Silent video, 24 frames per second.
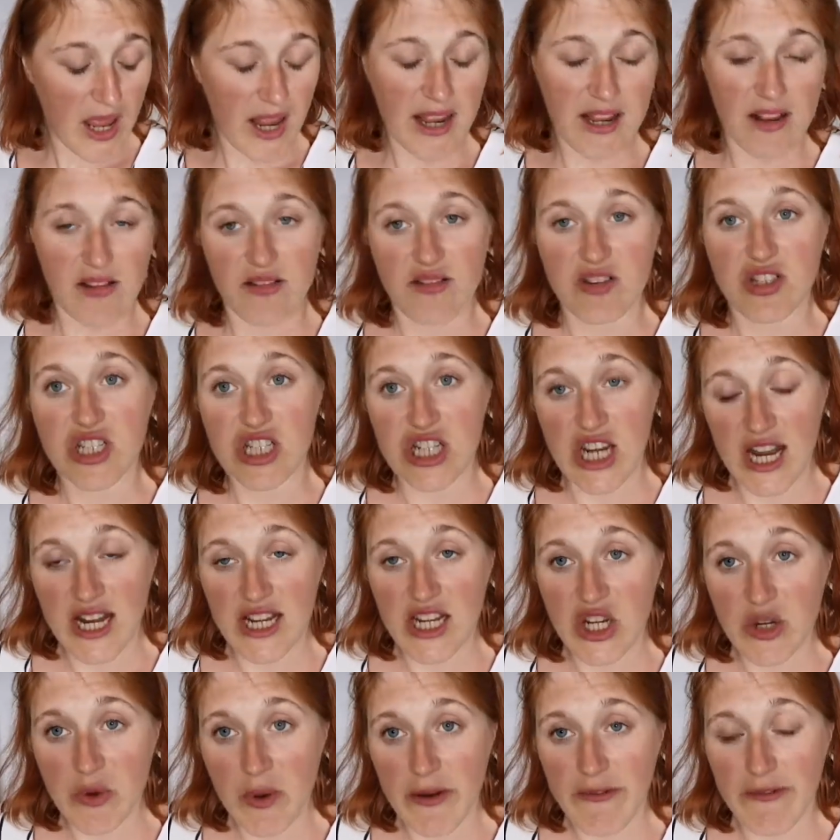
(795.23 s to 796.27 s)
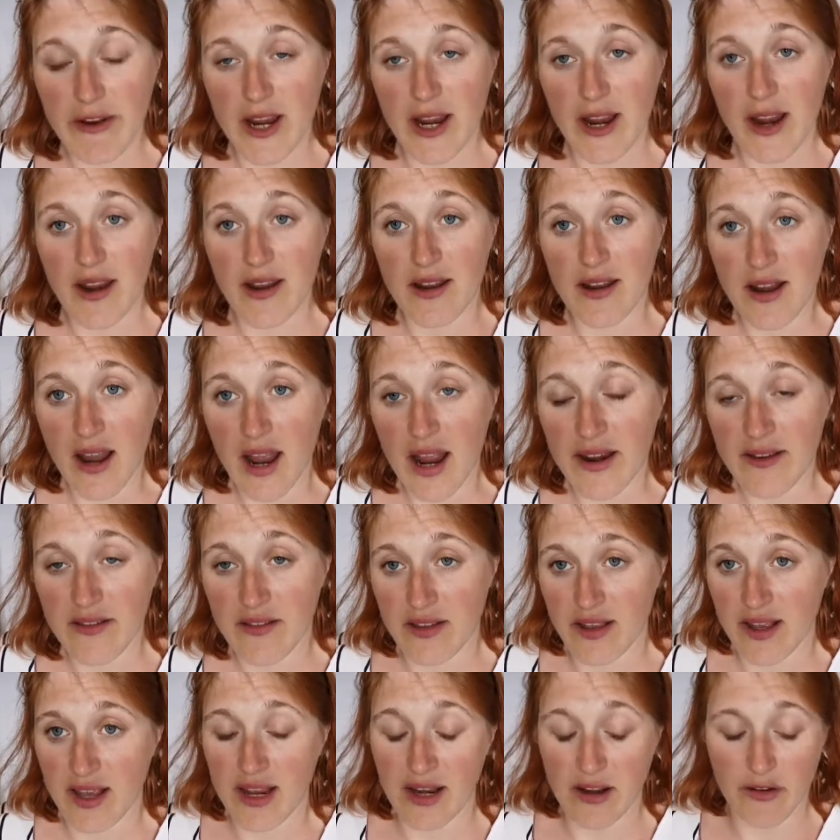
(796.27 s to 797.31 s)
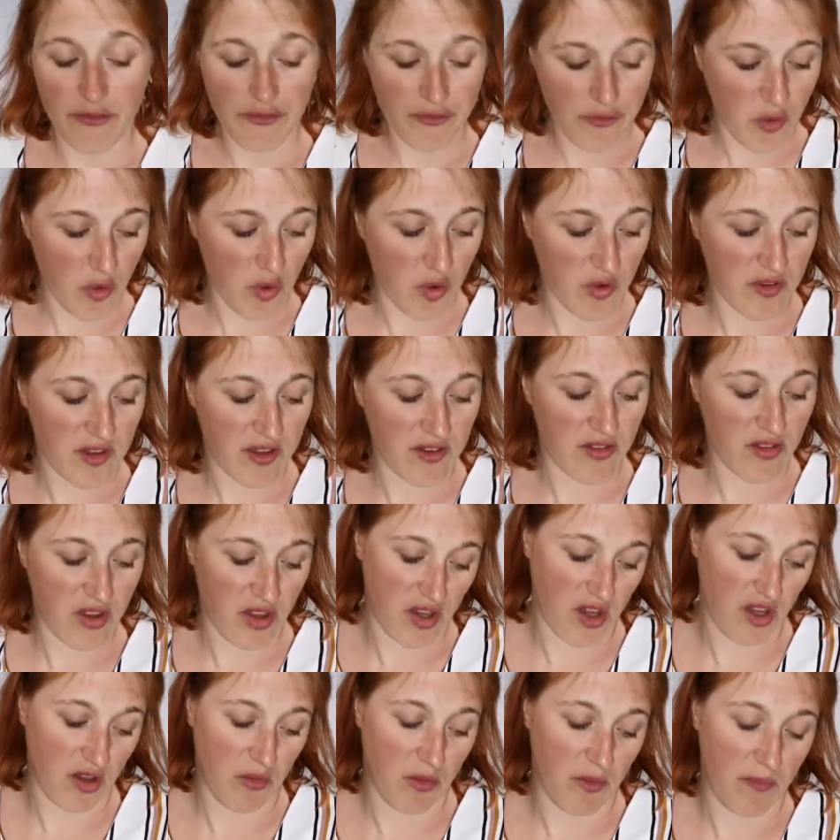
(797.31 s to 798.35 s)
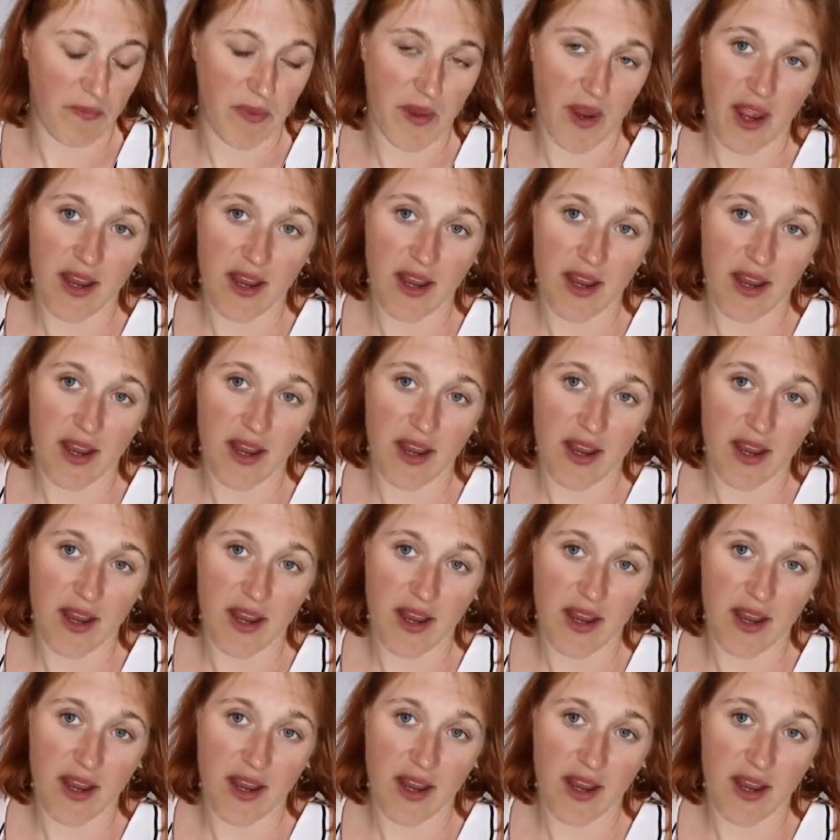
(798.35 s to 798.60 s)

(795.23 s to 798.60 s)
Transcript: is January 1942.